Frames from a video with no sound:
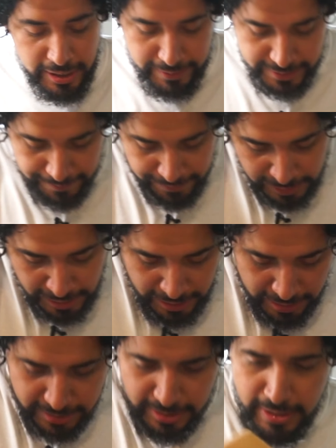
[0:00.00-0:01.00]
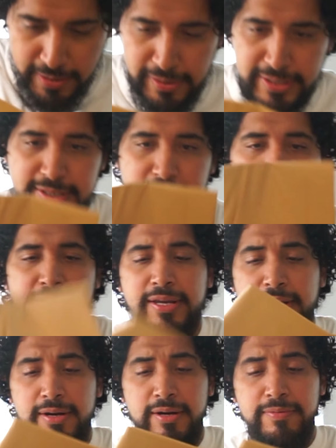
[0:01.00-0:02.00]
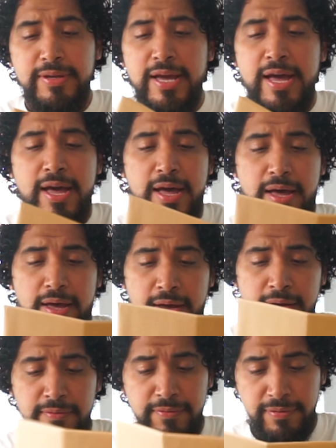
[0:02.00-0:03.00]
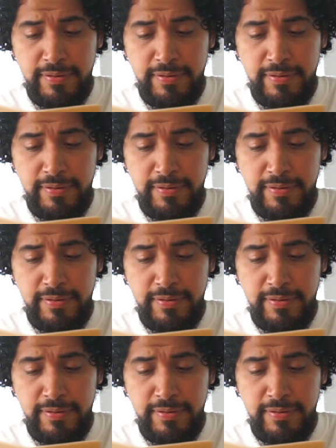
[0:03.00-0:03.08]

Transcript: Anyways, so let's see, right here we have,